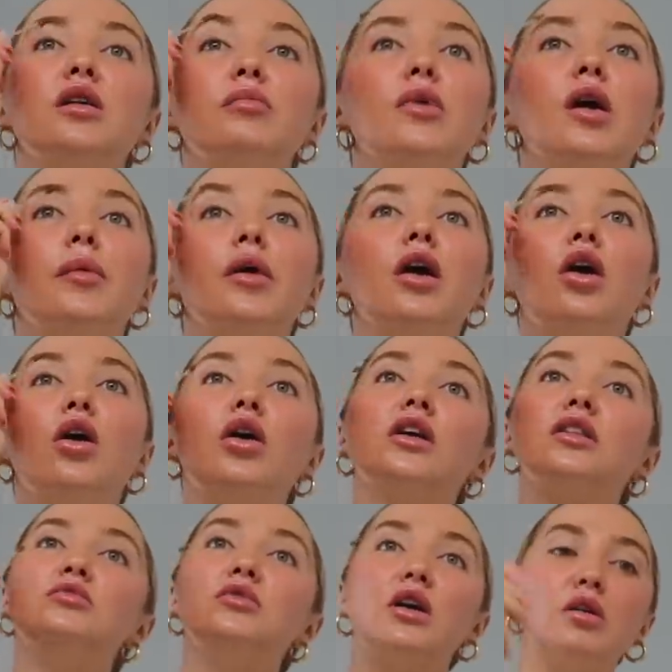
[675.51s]
Maybe I'll go
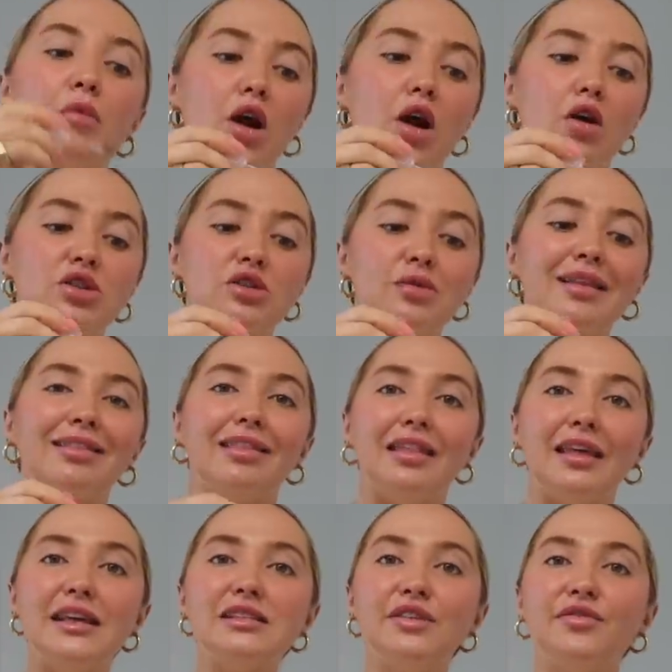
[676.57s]
get them done tomorrow. It's my
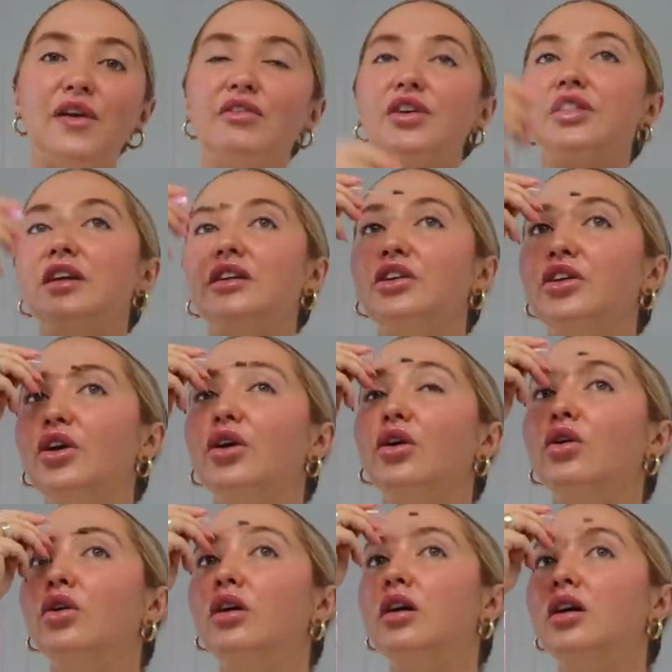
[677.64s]
least favorite thing to
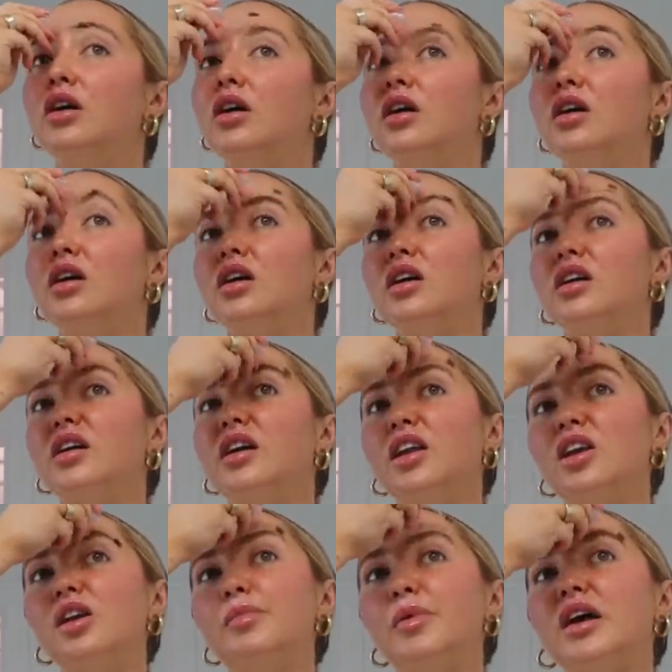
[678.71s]
do.
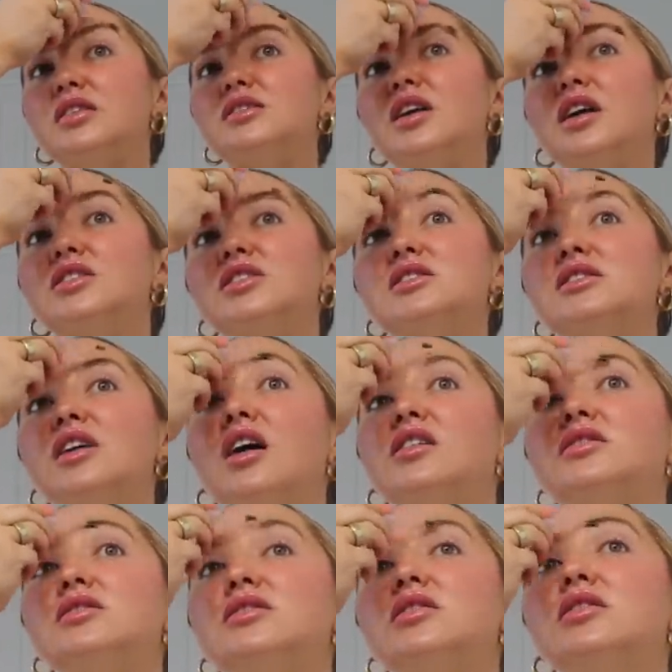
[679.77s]
Getting your brows done just
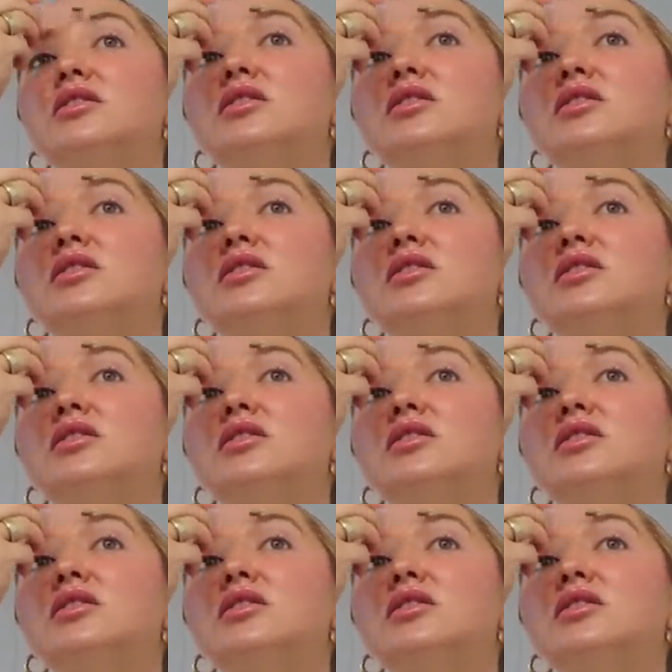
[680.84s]
sucks.